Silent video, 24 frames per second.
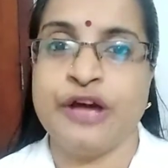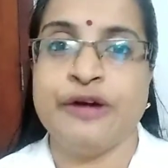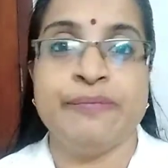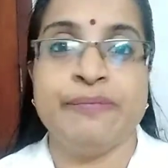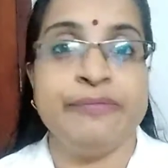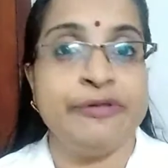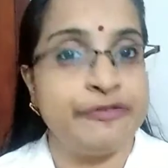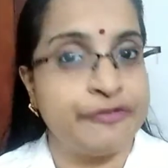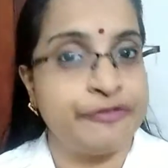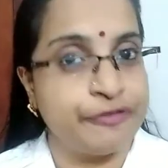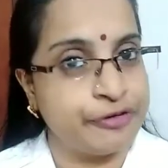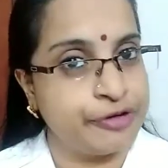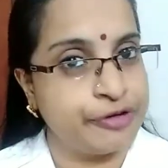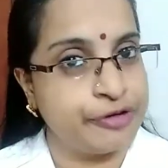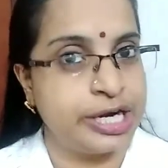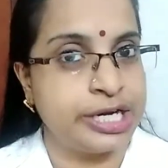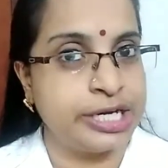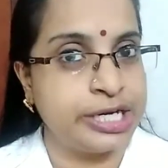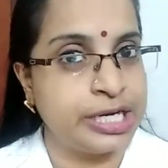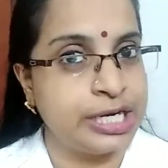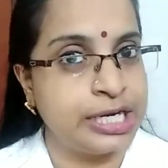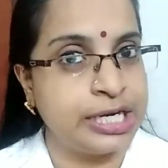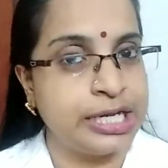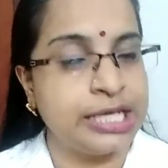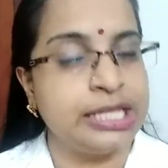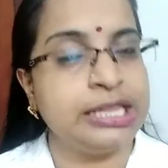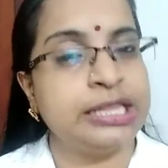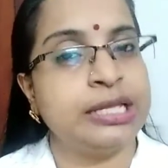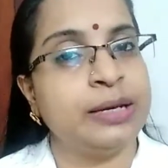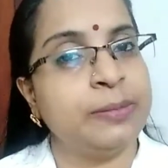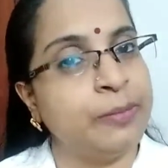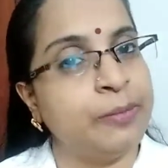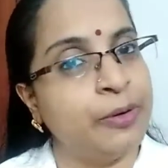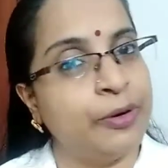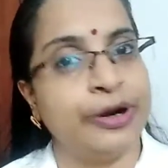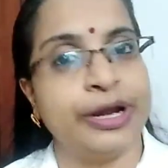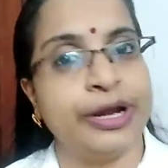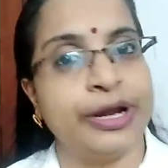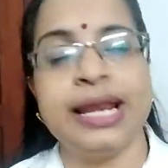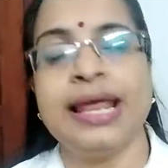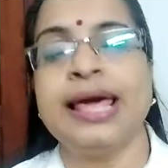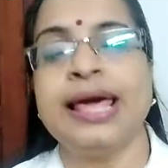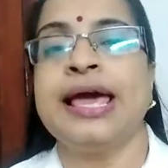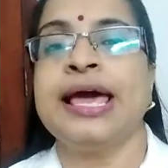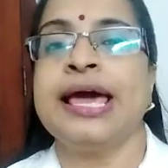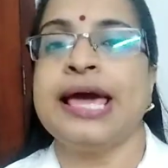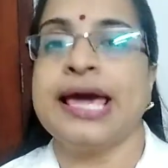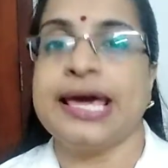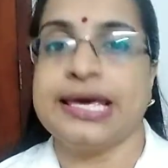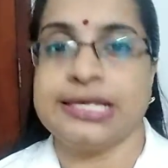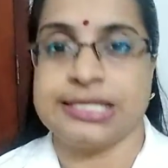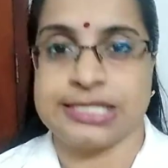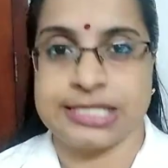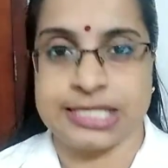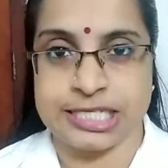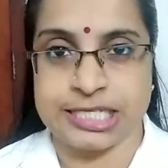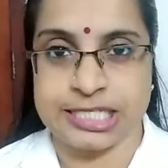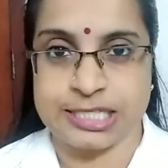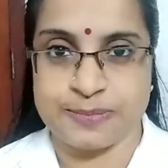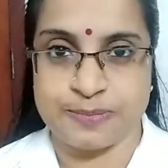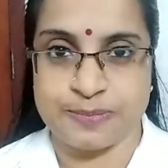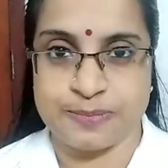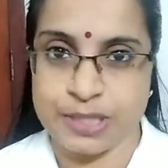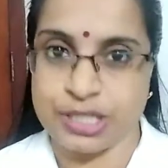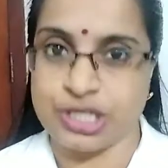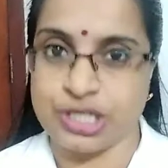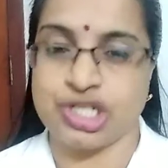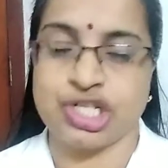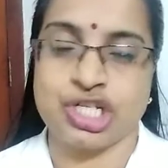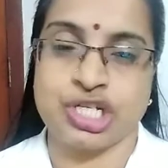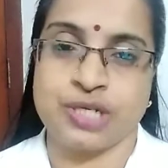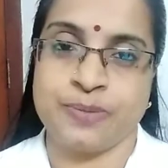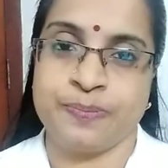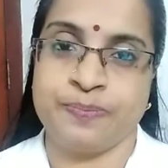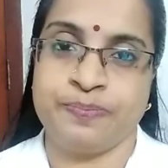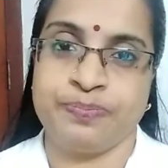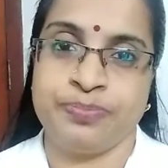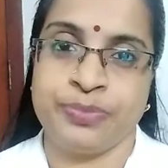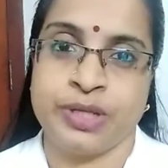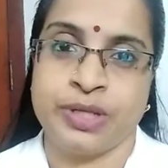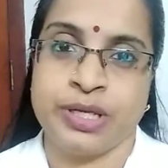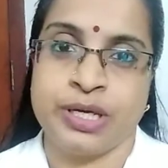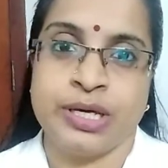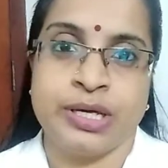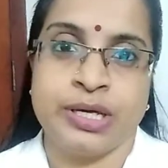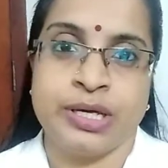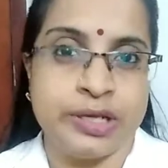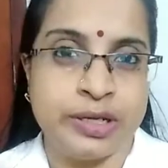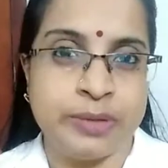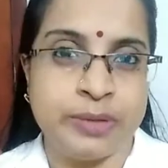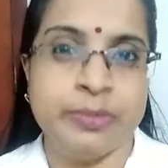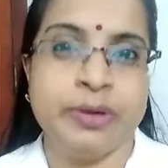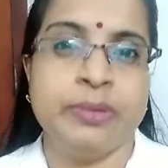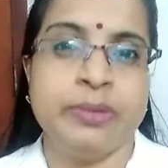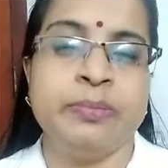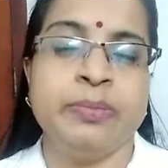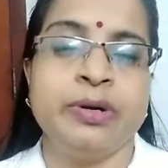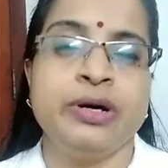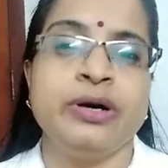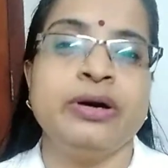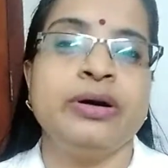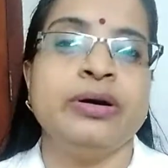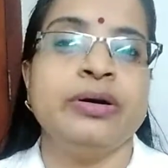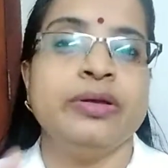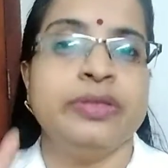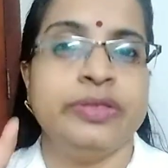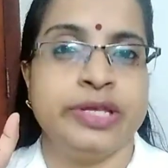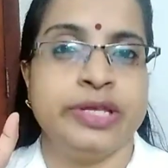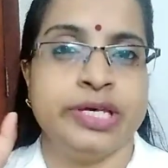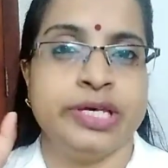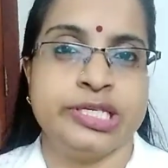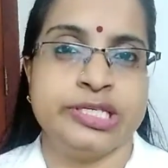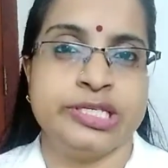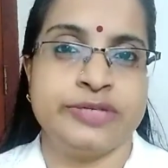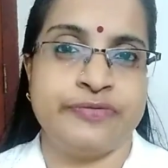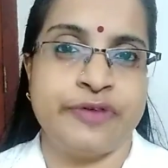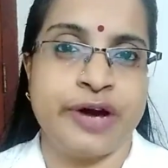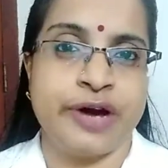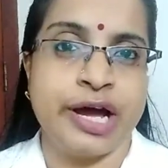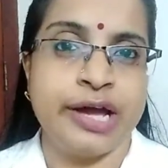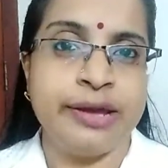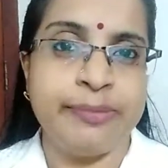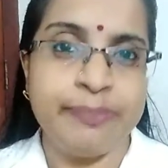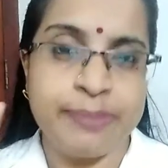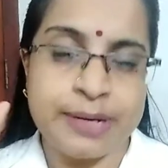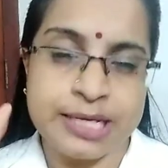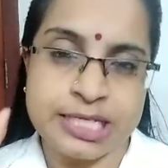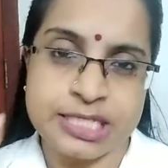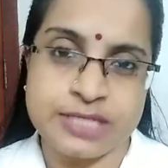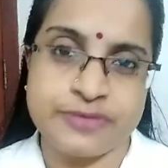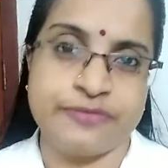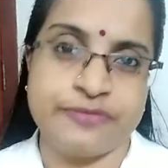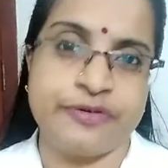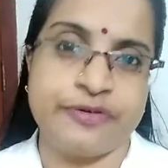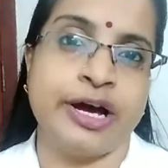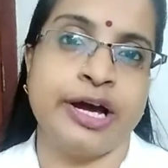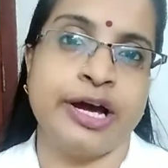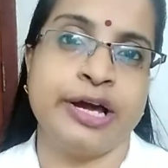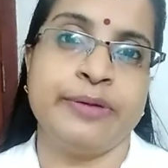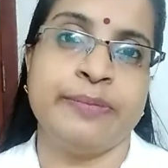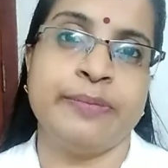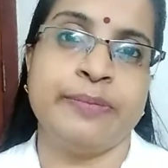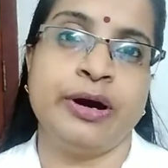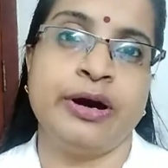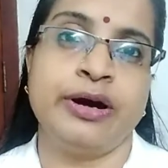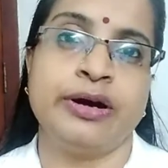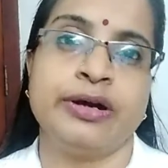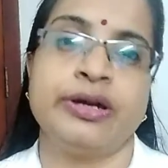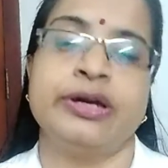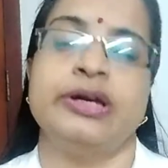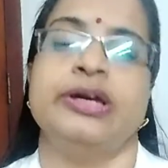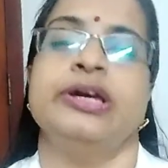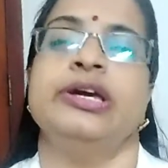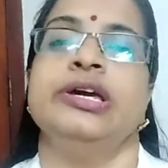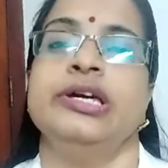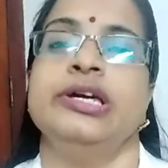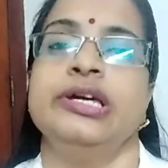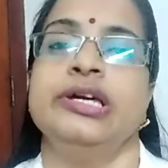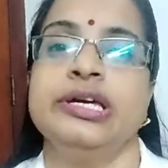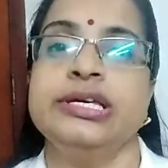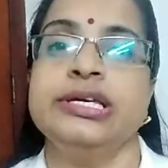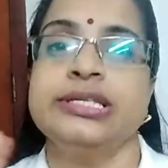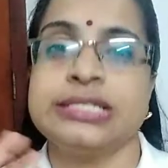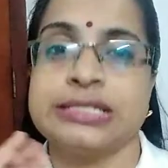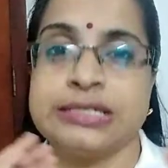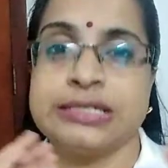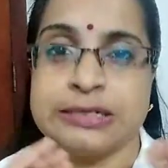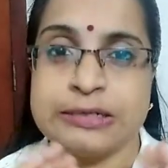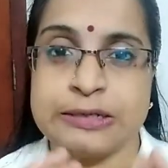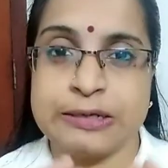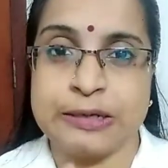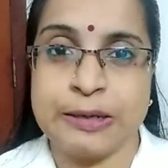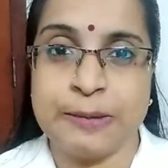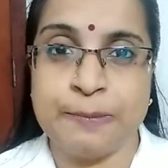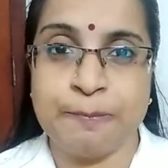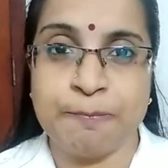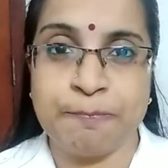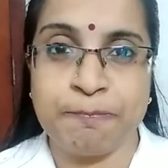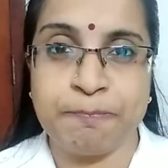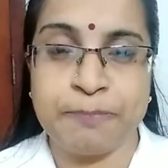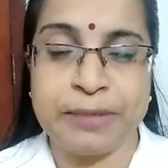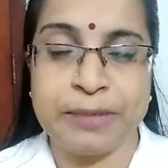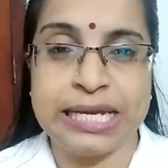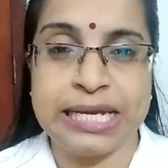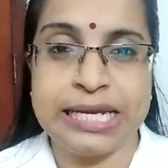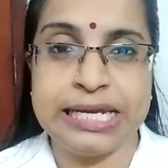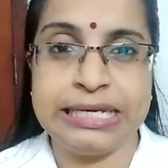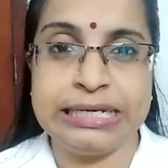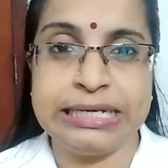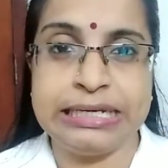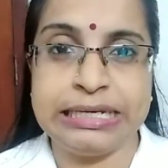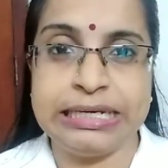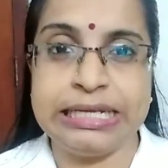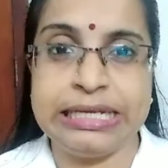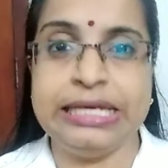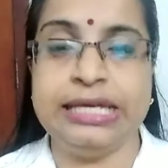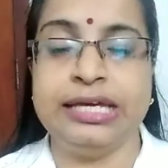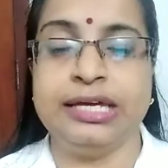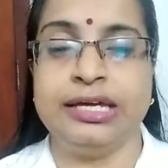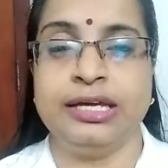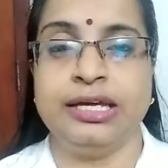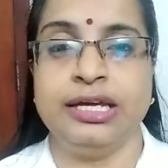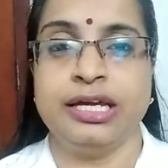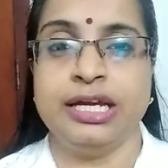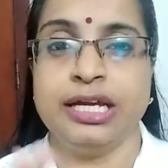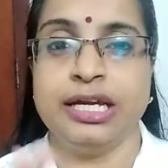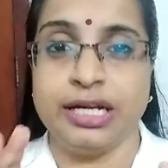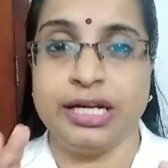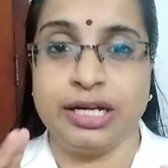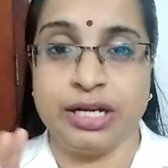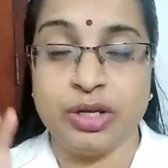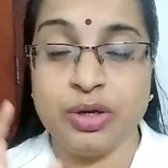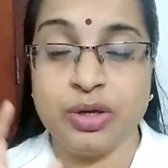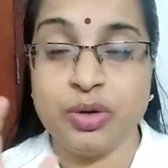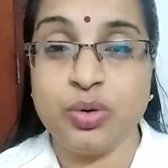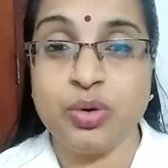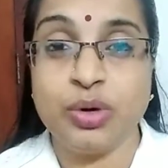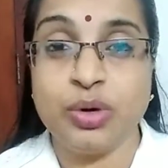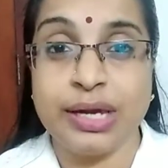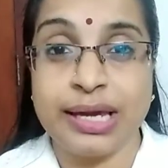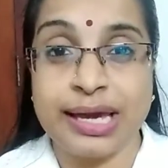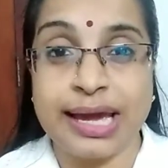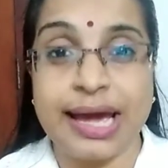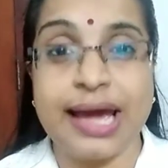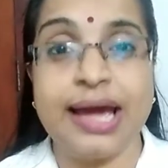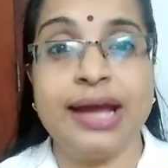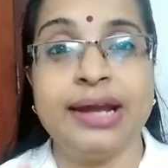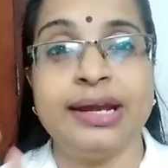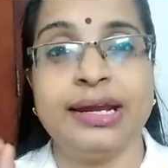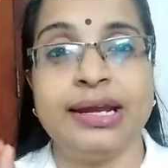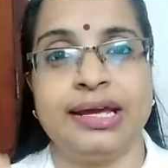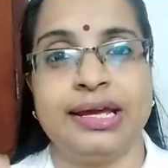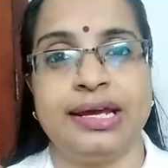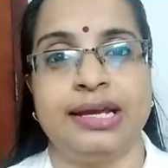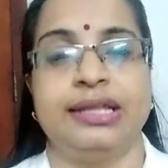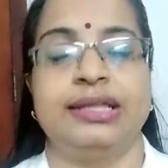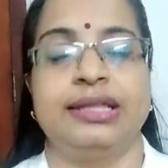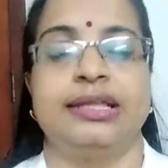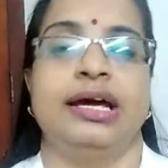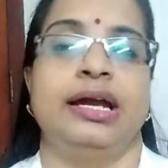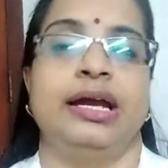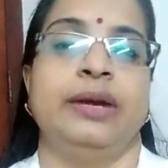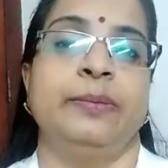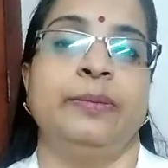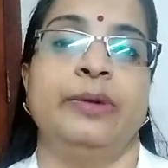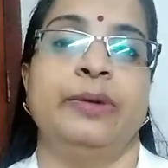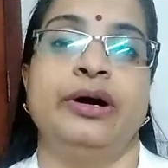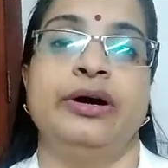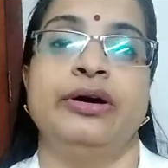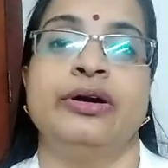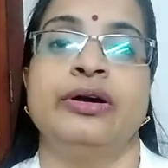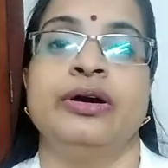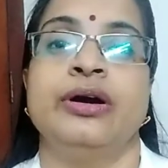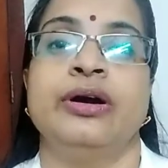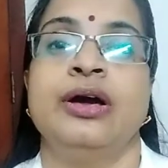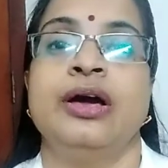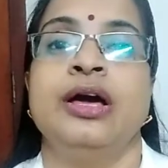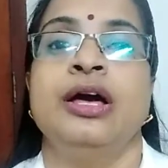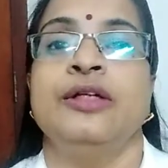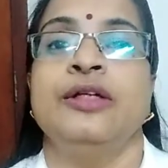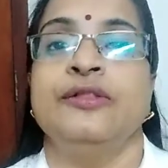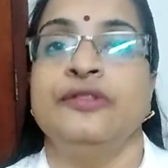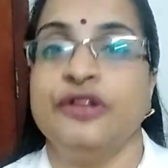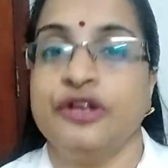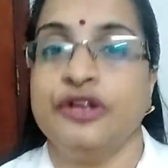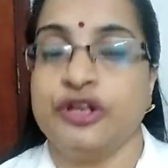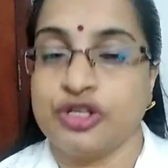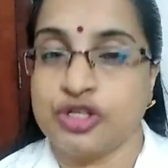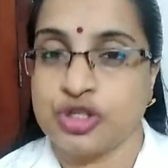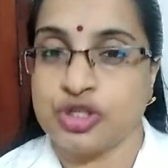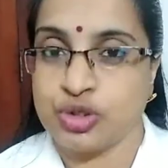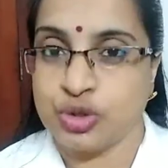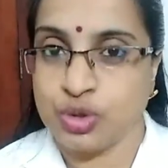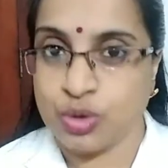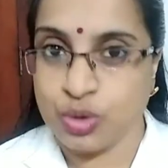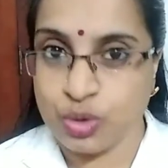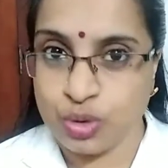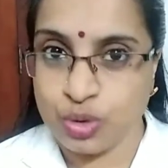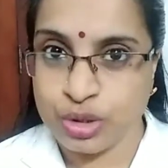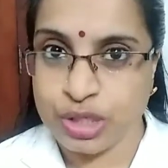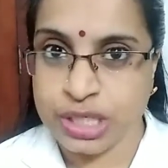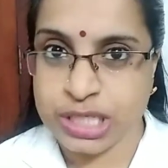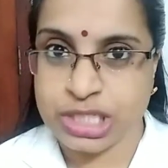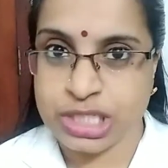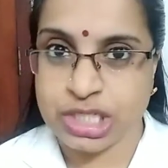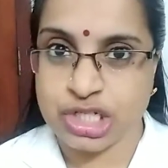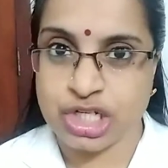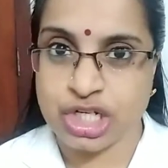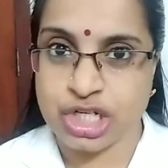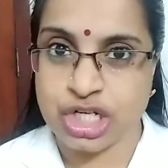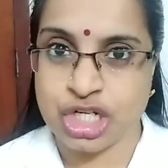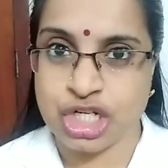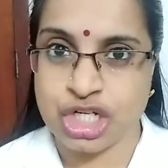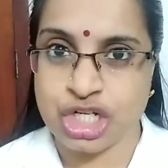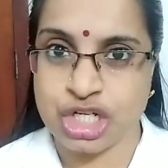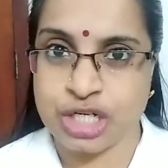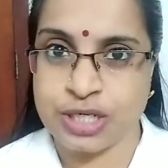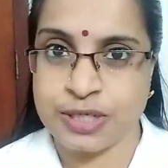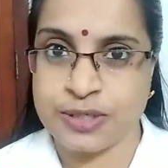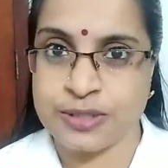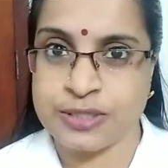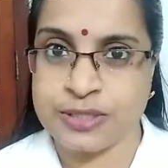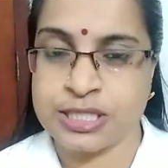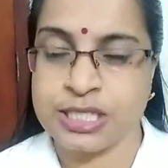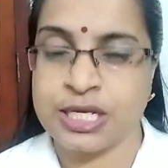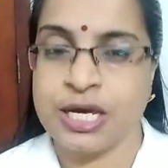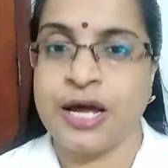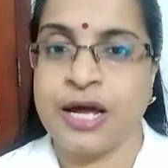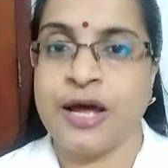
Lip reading: before attending the model assessment. Remember, this 5 plus 5 mark is completely, you can get that mark. There is no restrictions.